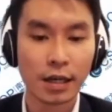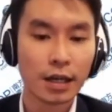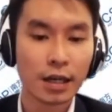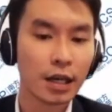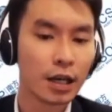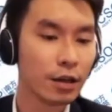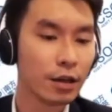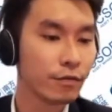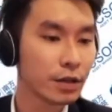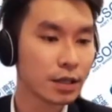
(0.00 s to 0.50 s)

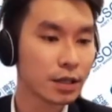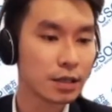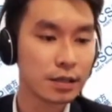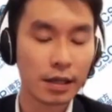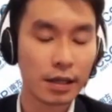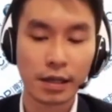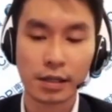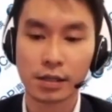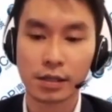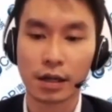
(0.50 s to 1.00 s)
Even these
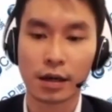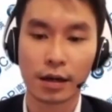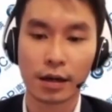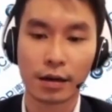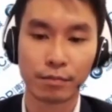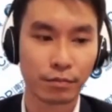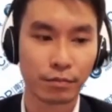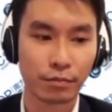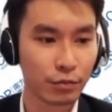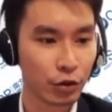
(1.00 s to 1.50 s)
days,
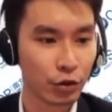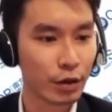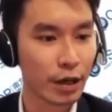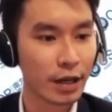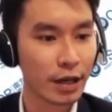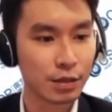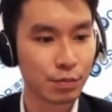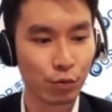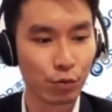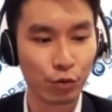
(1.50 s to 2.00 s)
you
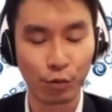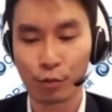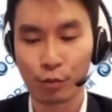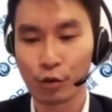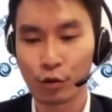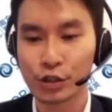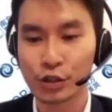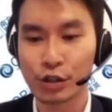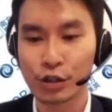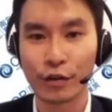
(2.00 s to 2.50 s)
guys book
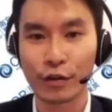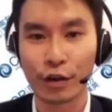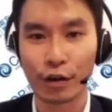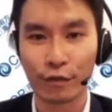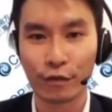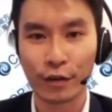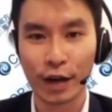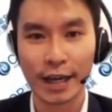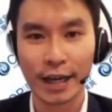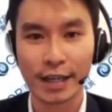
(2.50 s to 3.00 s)
most of your
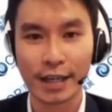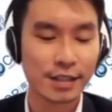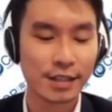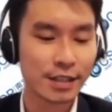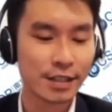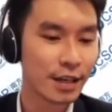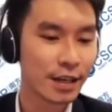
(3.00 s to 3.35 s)
flights,